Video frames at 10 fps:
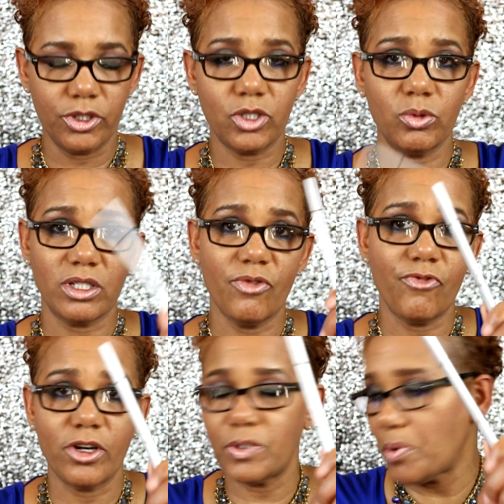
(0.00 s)
this was the
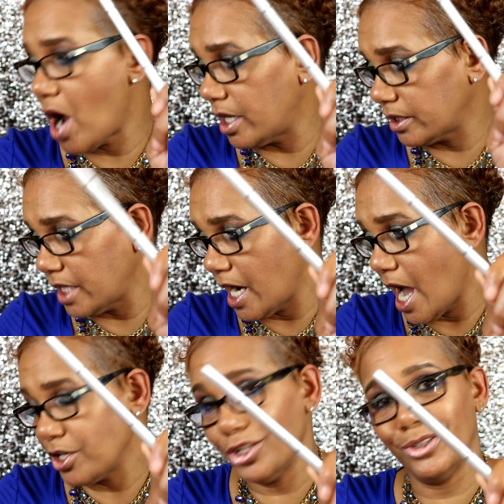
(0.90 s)
first product that
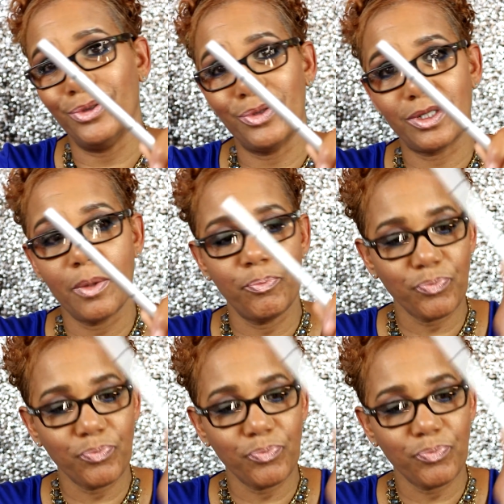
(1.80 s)
I used.